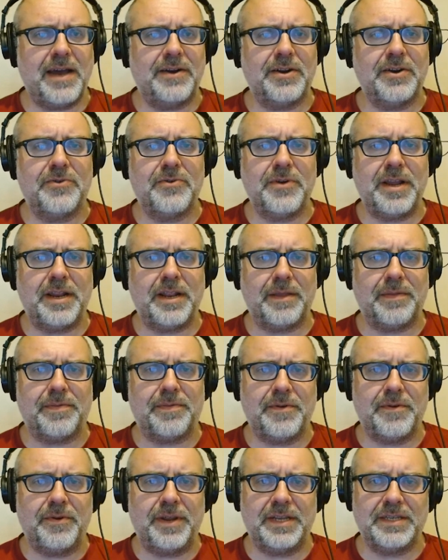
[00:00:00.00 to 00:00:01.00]
a greeting
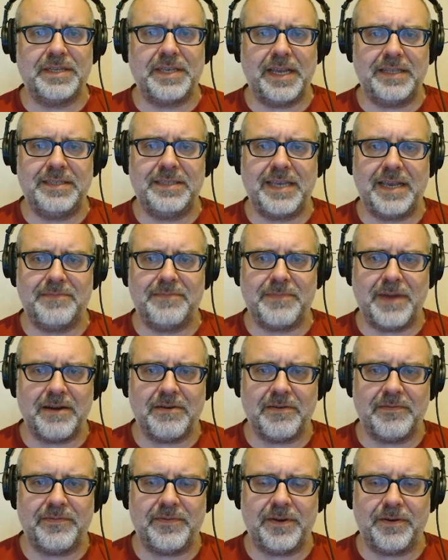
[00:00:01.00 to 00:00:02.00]
through his headset
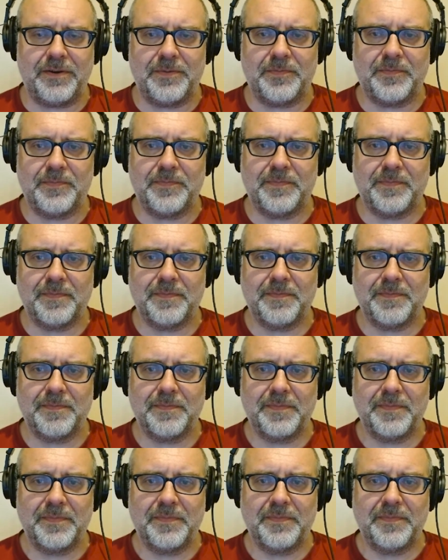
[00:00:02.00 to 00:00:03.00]
microphone.
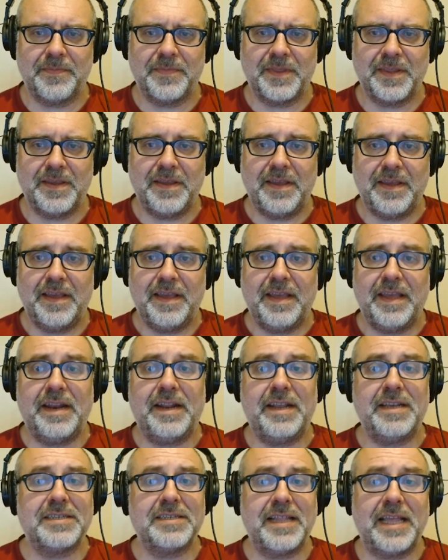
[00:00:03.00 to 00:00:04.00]
In
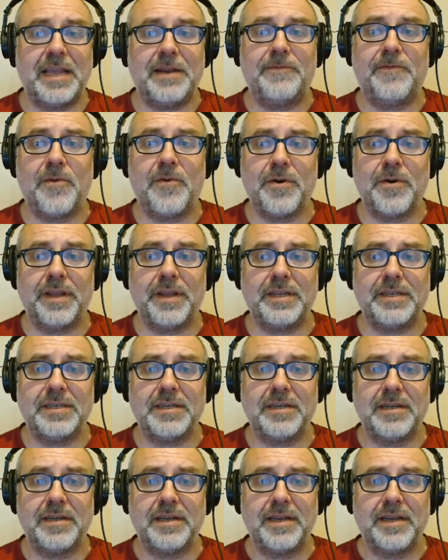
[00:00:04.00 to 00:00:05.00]
his late
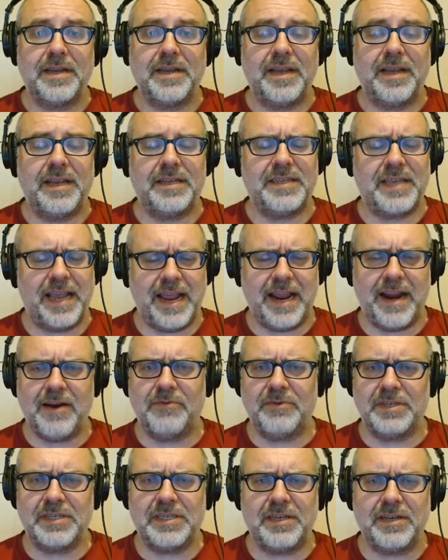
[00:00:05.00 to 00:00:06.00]
40s, his hair
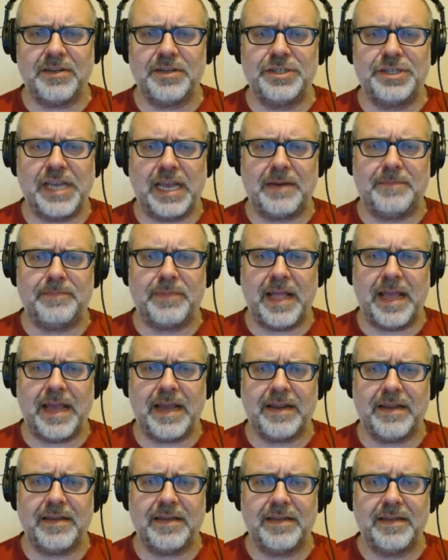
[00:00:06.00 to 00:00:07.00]
was still jet
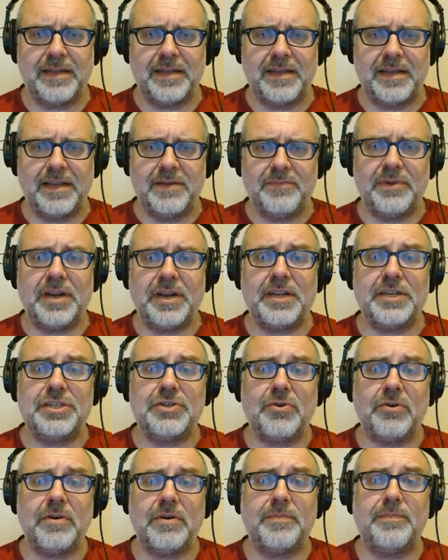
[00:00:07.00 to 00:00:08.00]
black, but his
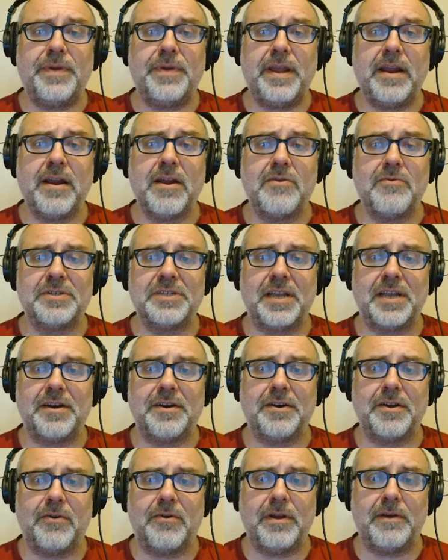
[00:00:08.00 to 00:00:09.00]
short beard was
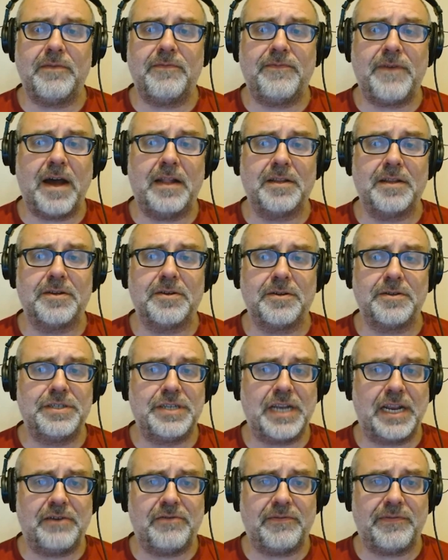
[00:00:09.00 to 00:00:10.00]
undergoing follicle
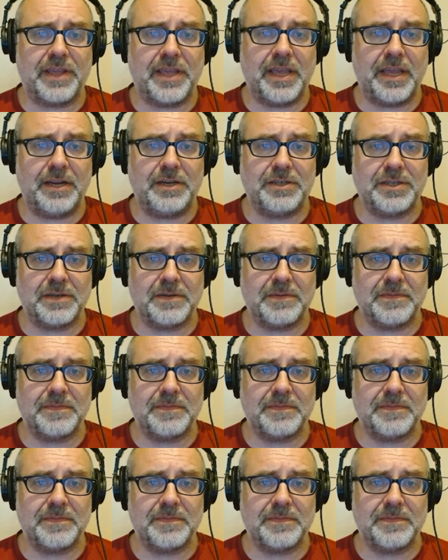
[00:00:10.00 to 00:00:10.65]
gentrification.